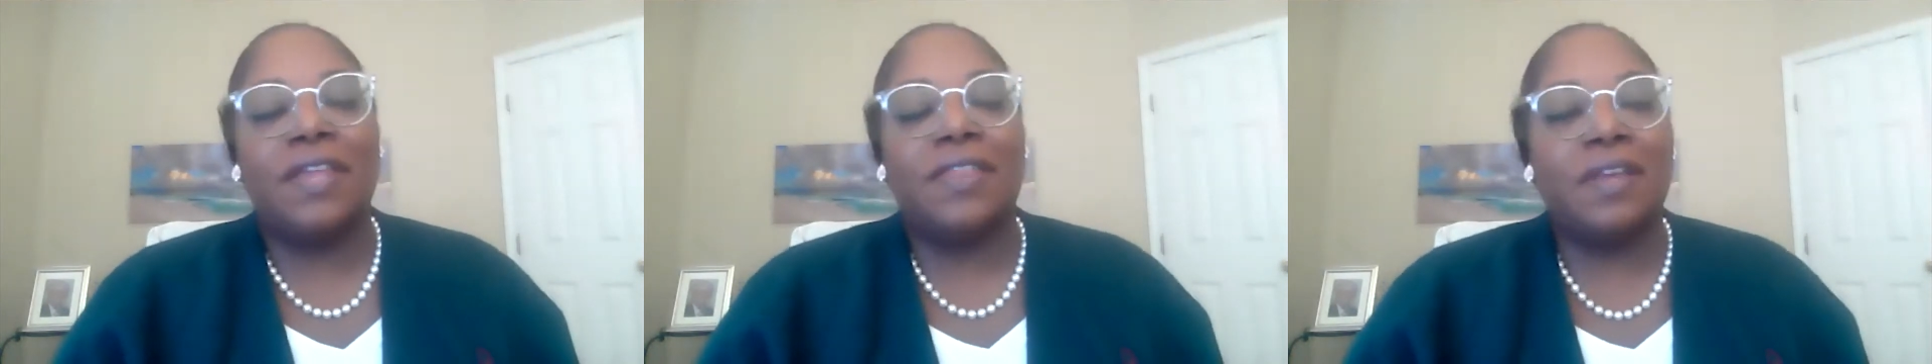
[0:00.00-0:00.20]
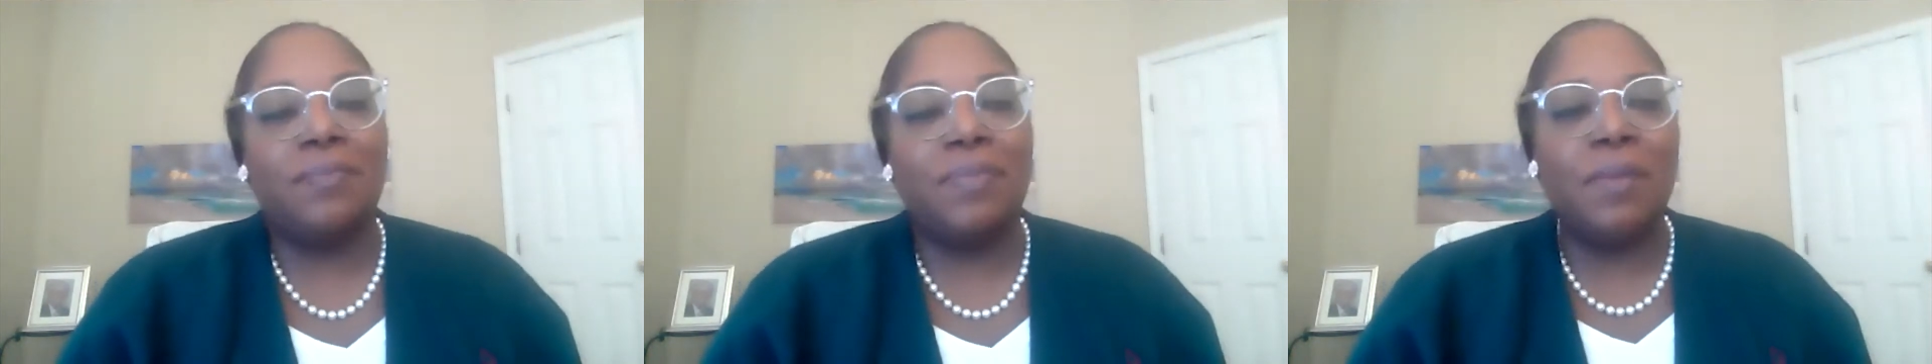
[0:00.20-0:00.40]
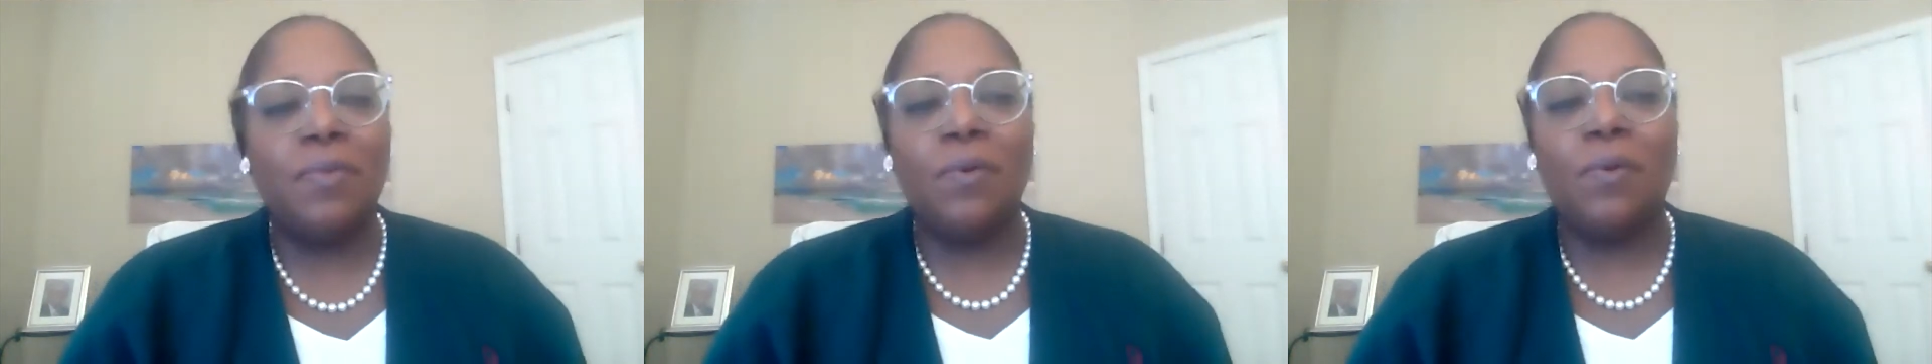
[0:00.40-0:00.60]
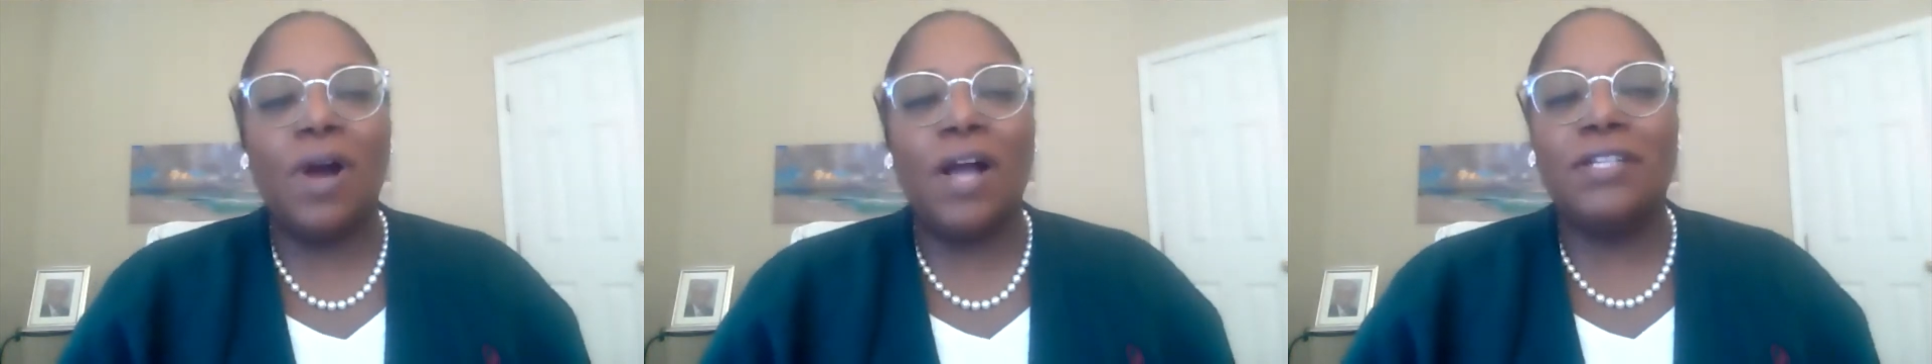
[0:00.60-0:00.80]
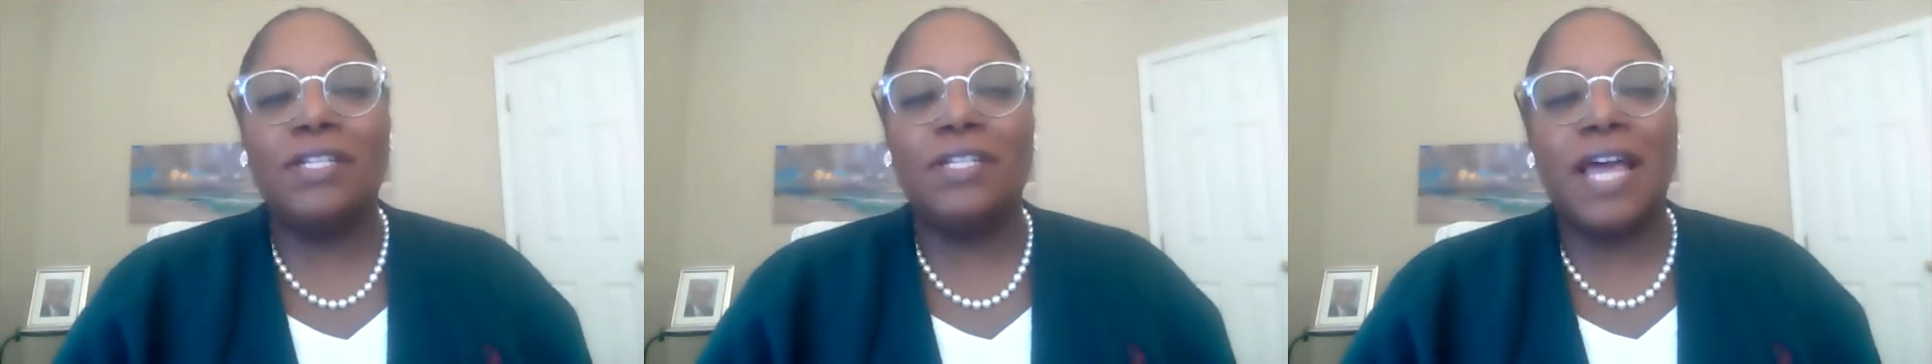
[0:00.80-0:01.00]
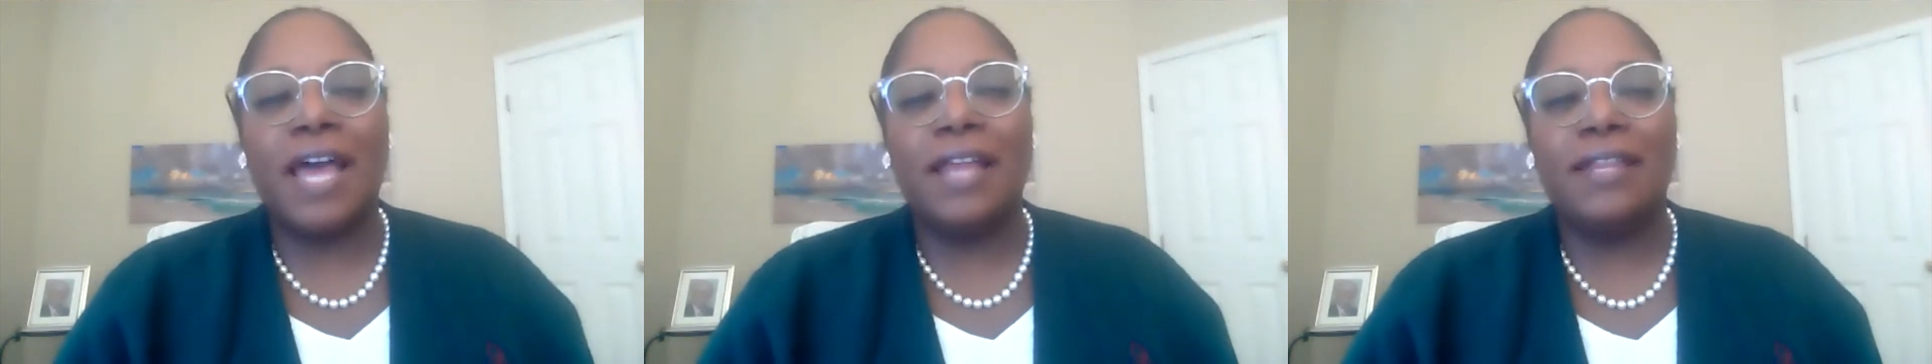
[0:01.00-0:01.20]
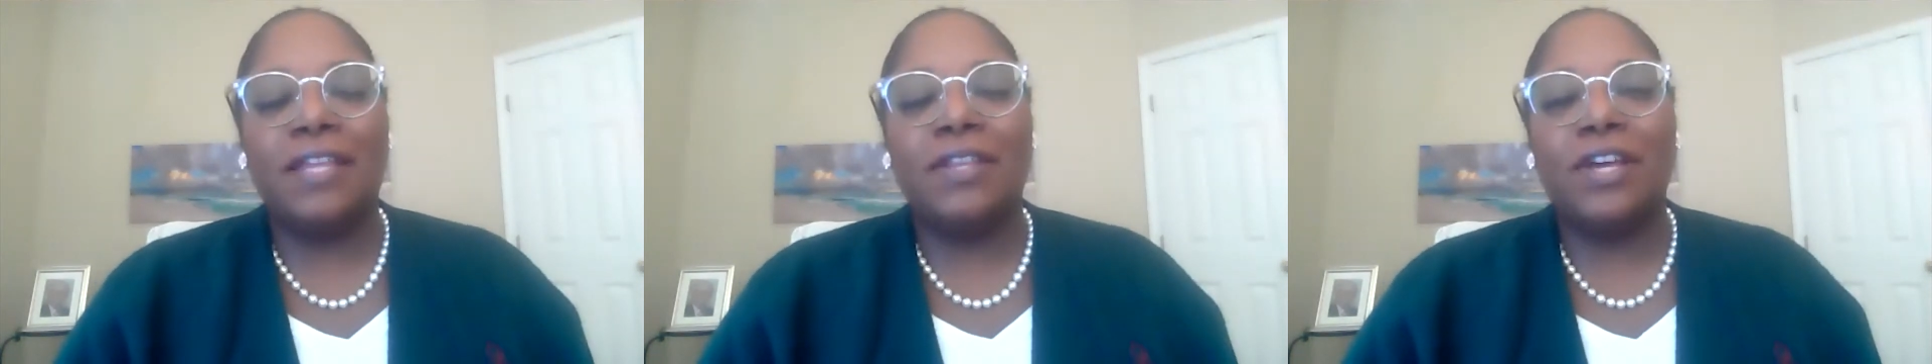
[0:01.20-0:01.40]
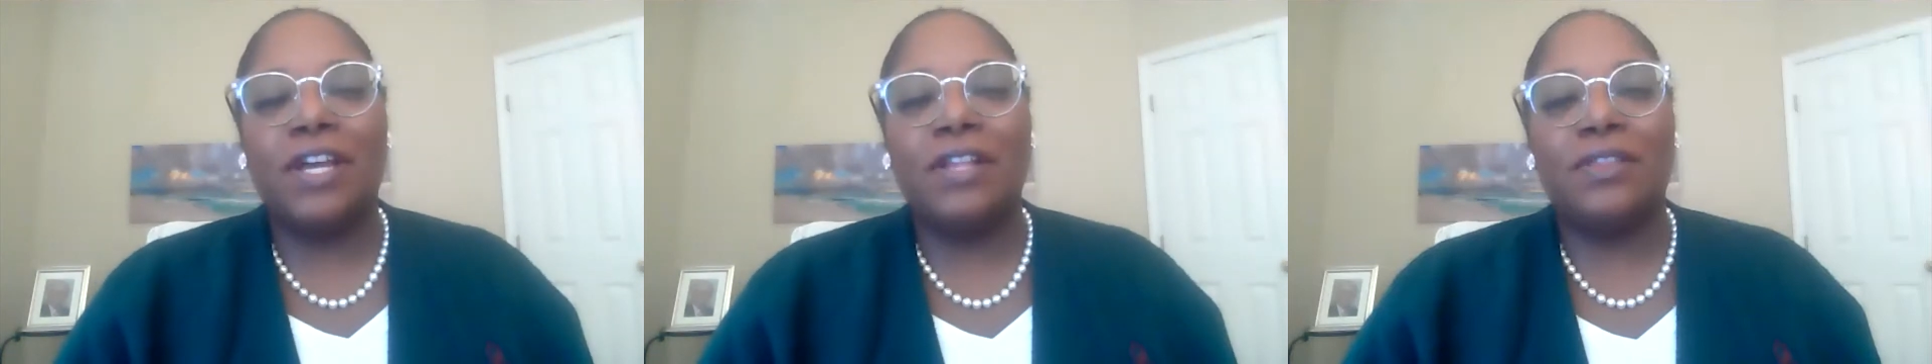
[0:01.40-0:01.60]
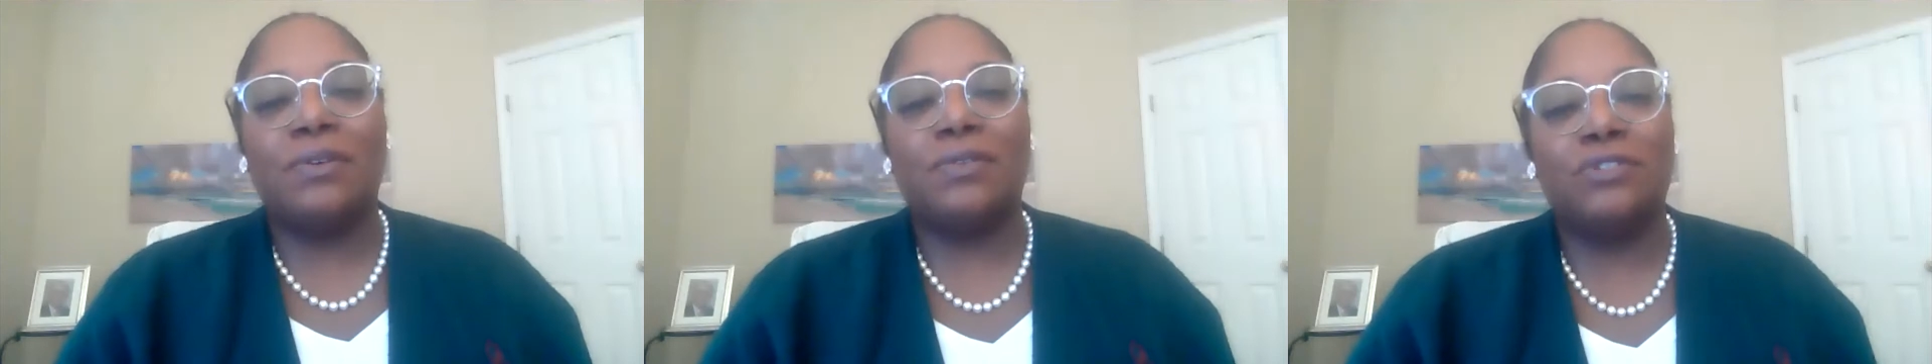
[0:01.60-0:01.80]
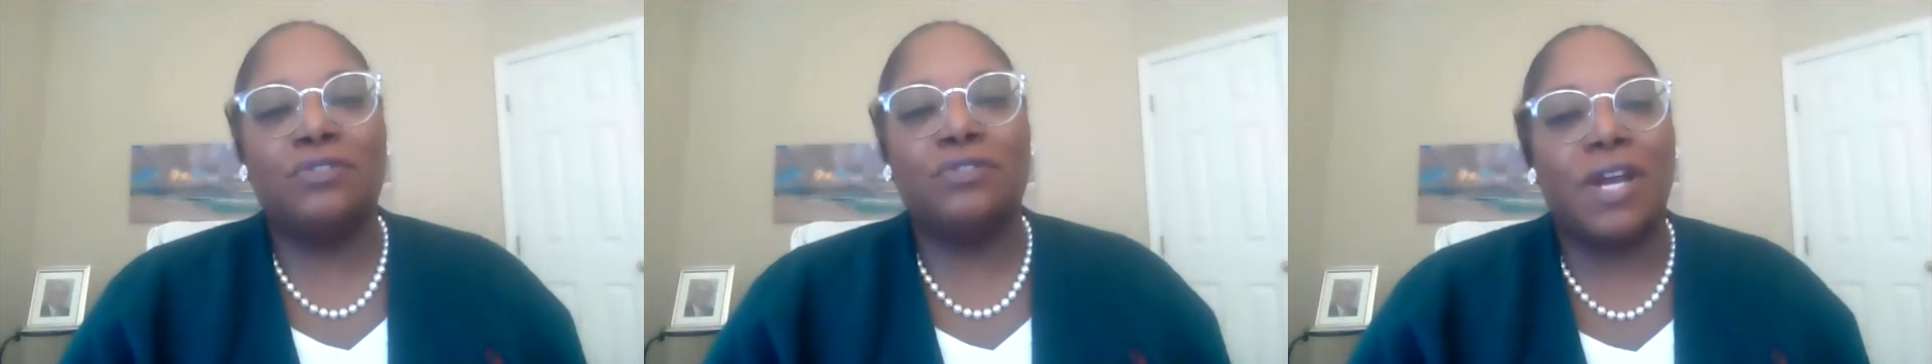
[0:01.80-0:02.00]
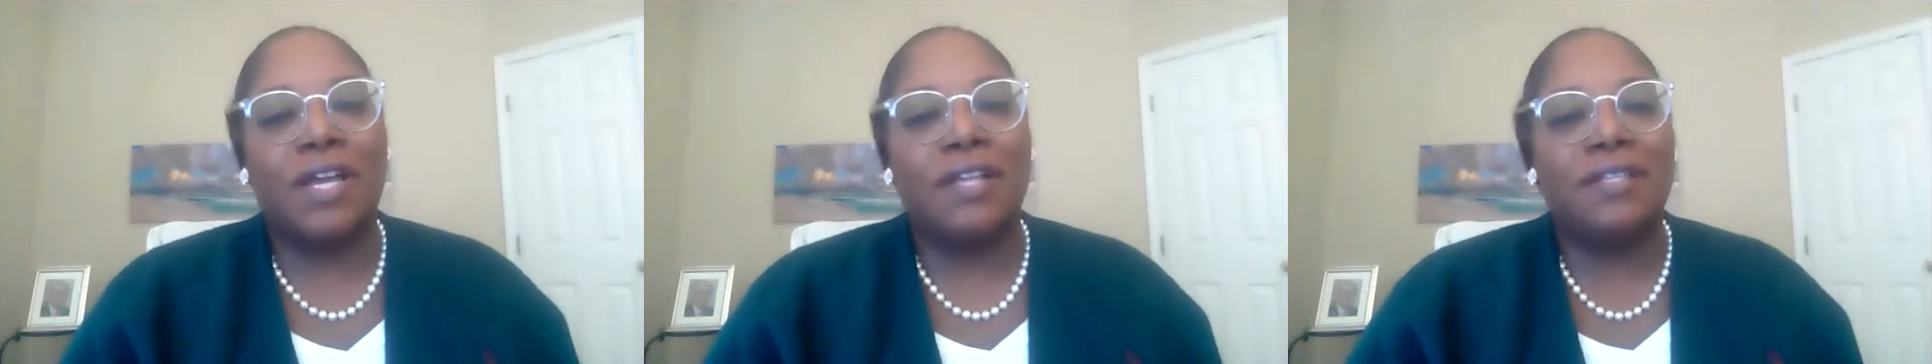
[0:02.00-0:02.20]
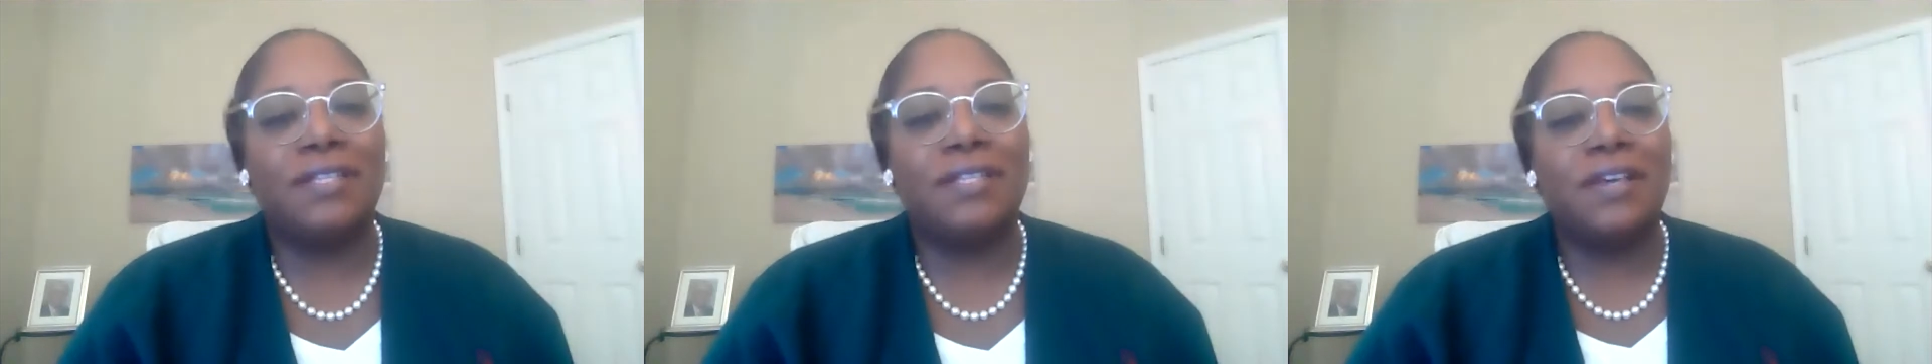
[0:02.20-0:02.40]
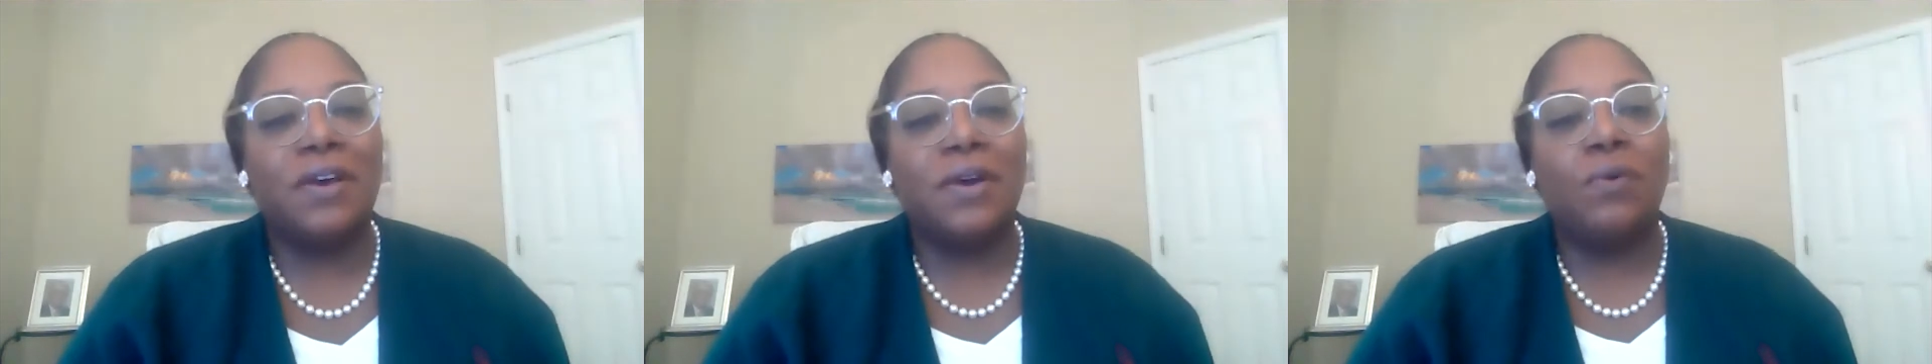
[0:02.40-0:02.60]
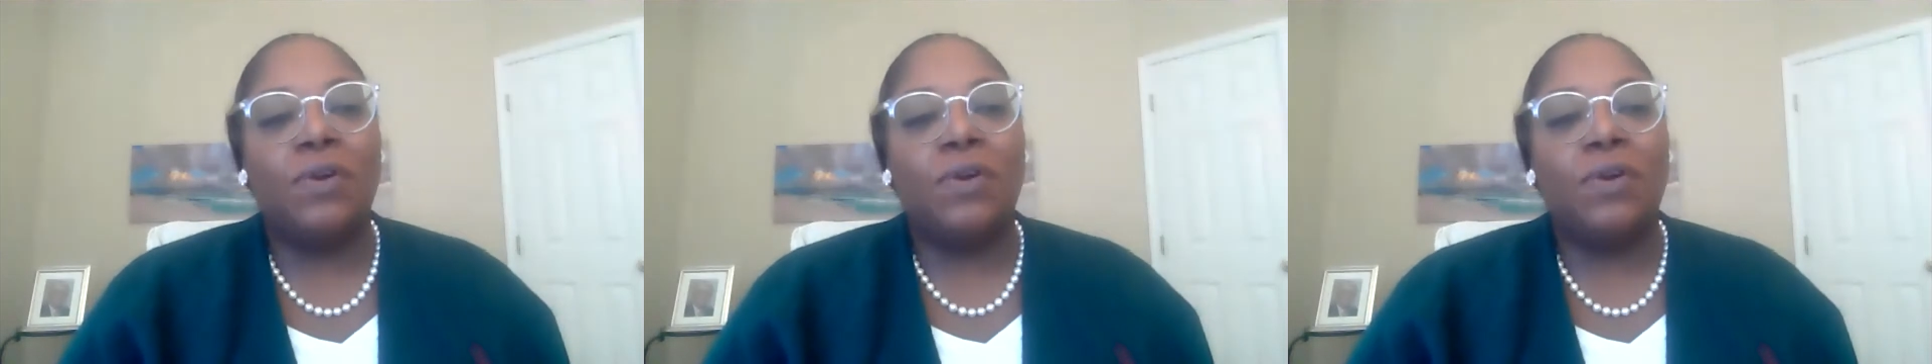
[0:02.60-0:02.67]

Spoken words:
I think people watch that. They look at those trends,